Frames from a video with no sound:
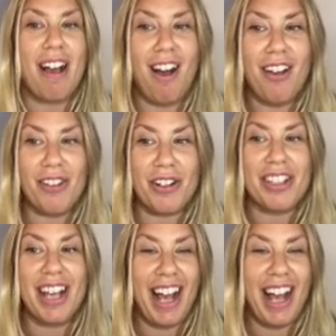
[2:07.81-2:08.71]

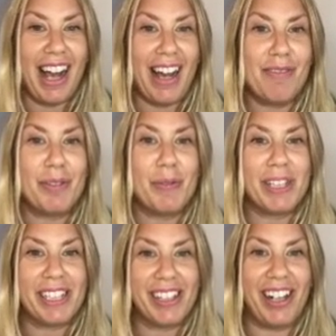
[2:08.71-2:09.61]
others have with
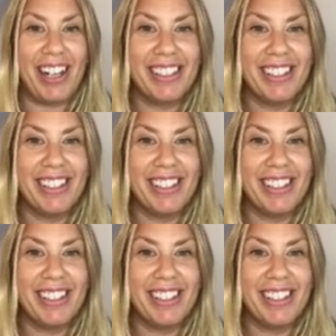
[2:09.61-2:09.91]
God?